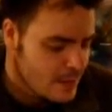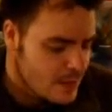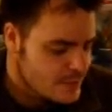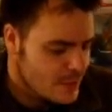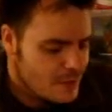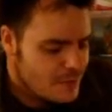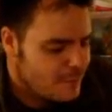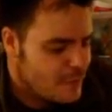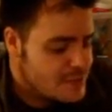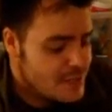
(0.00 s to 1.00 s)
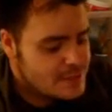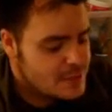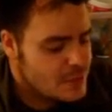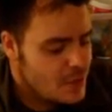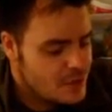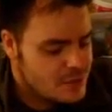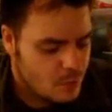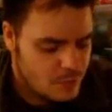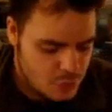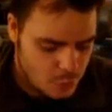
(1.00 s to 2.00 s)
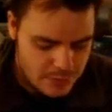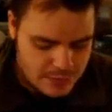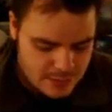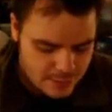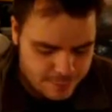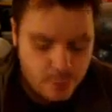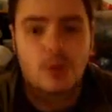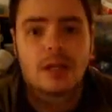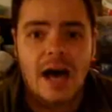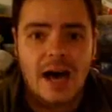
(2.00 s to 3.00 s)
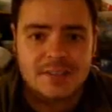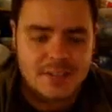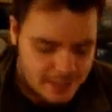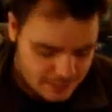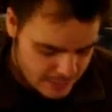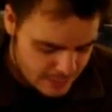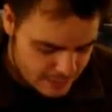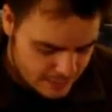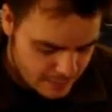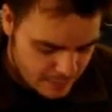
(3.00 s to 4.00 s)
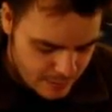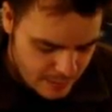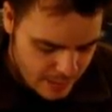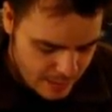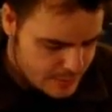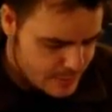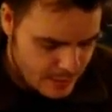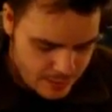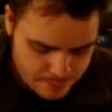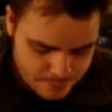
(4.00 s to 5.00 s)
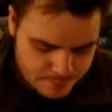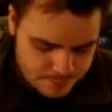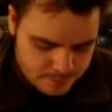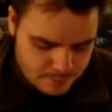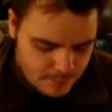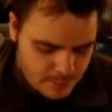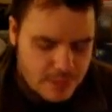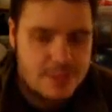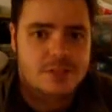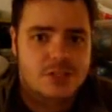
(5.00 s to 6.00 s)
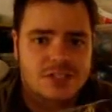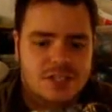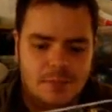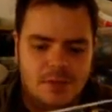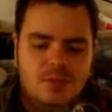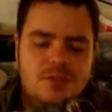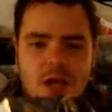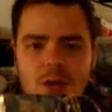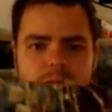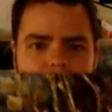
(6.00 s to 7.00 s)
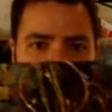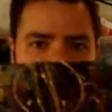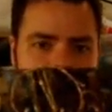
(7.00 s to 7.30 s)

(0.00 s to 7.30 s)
So the first exercise that we're doing is a foil art technique. And um, these are just some of the results